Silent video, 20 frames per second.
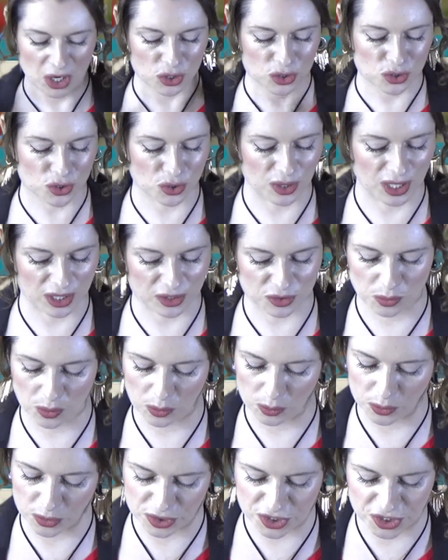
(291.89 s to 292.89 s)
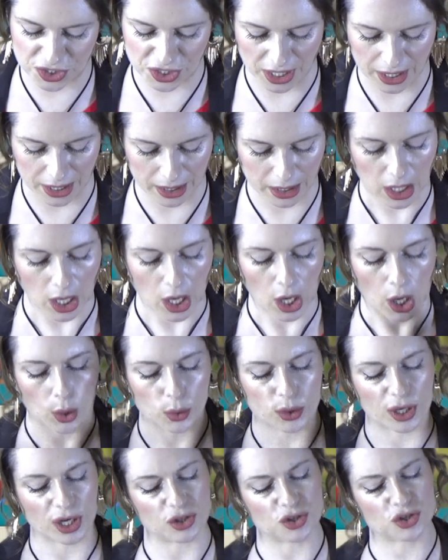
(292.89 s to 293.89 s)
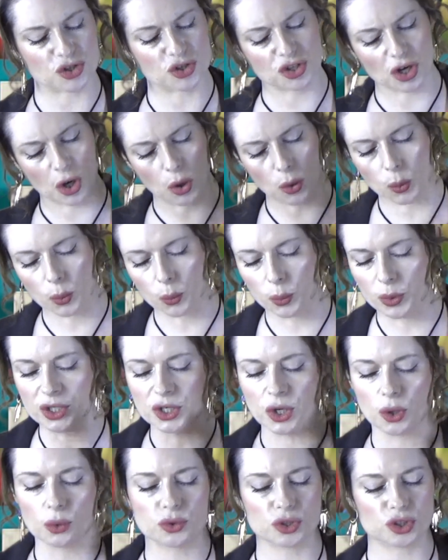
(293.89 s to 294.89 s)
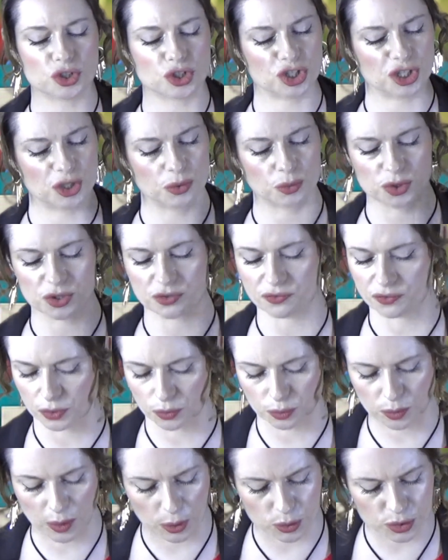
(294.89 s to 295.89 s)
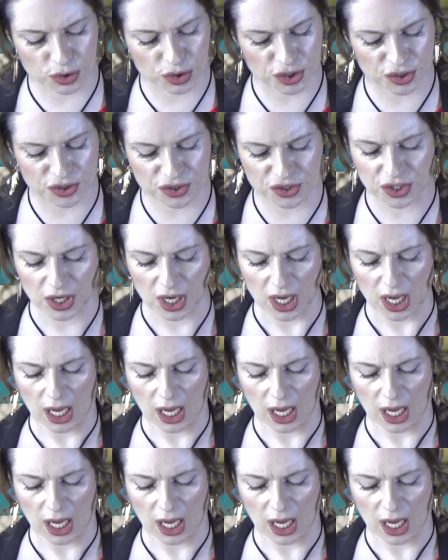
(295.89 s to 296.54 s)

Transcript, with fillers: So that's what we're saying. Okay, so we know that she was ferocious.